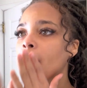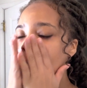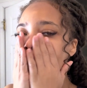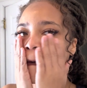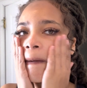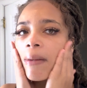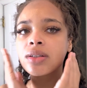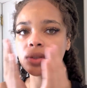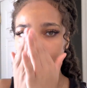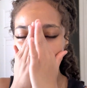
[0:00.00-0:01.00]

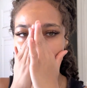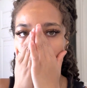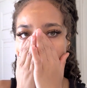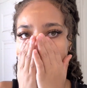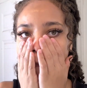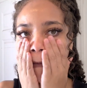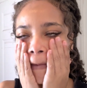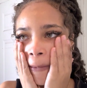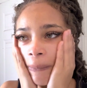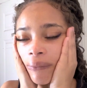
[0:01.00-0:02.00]
So I just kind of
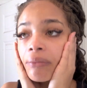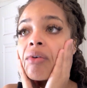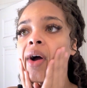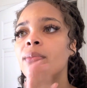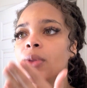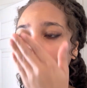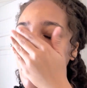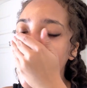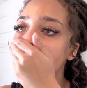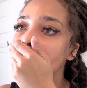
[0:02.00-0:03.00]
rub the
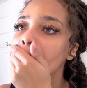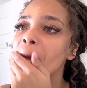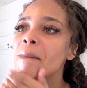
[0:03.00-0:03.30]
oil in.